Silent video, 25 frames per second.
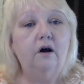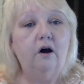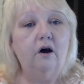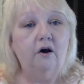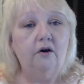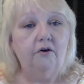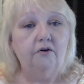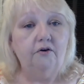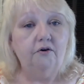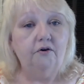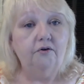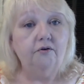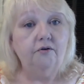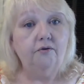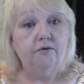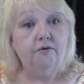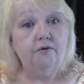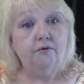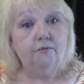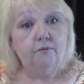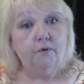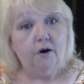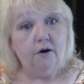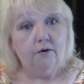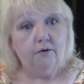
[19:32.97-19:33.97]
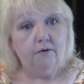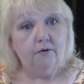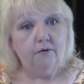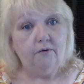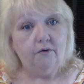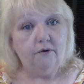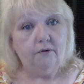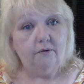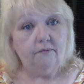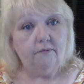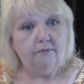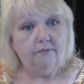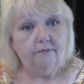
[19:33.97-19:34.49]
under the road.
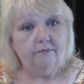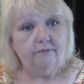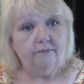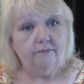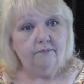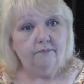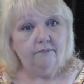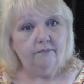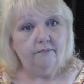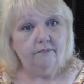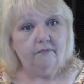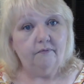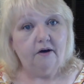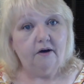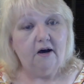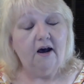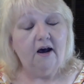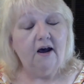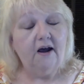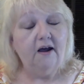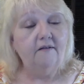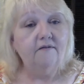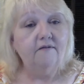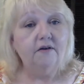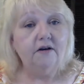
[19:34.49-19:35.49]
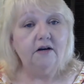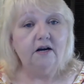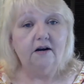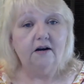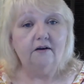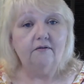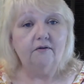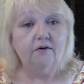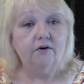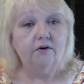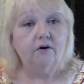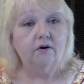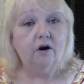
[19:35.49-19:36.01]
I've
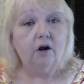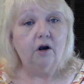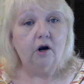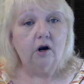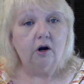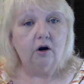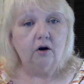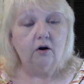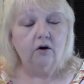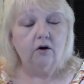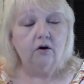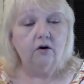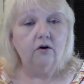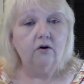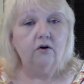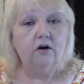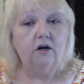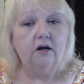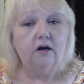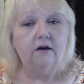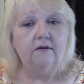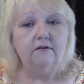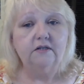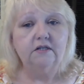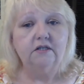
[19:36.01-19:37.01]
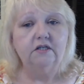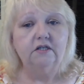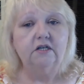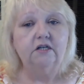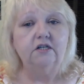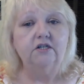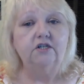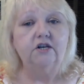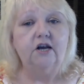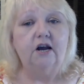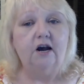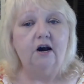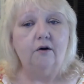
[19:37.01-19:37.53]
never heard of
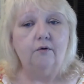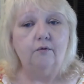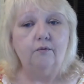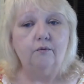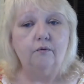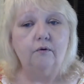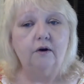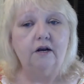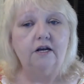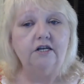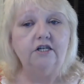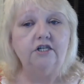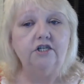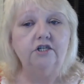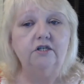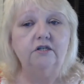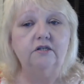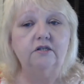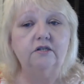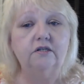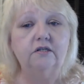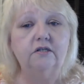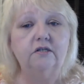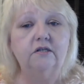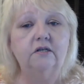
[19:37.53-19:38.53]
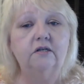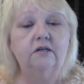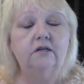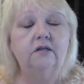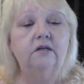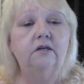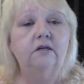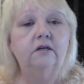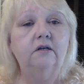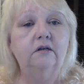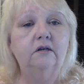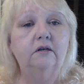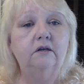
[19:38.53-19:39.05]
such outrageous
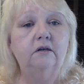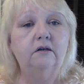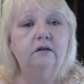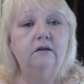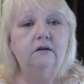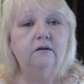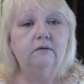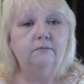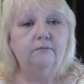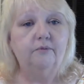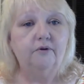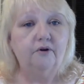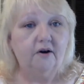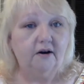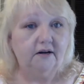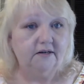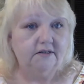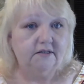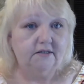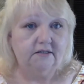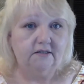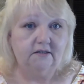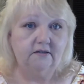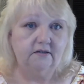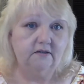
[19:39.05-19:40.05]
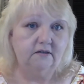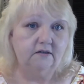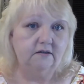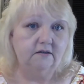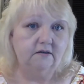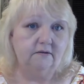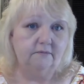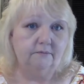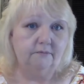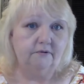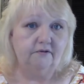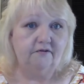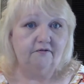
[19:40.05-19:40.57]

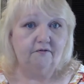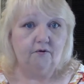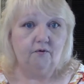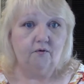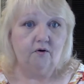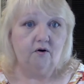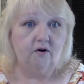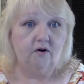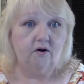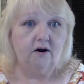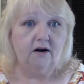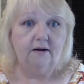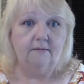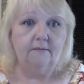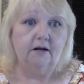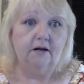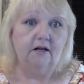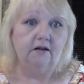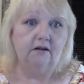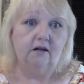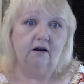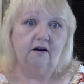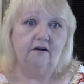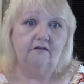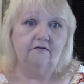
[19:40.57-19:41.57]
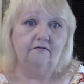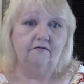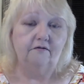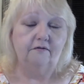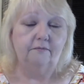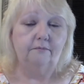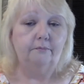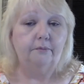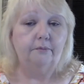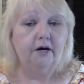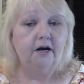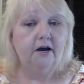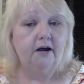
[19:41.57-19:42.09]
prices before in my life,
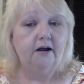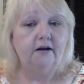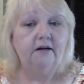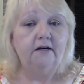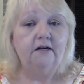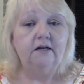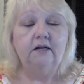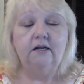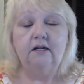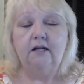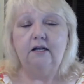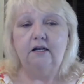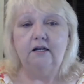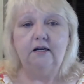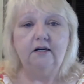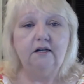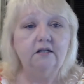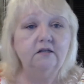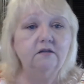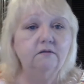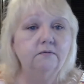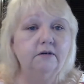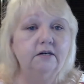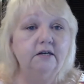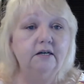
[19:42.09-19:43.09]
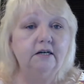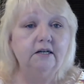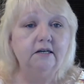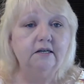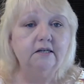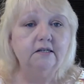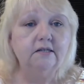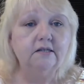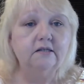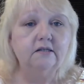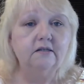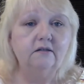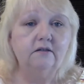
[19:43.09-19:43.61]
but it is what it
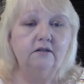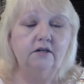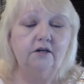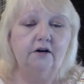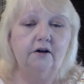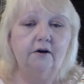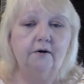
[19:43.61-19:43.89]
is.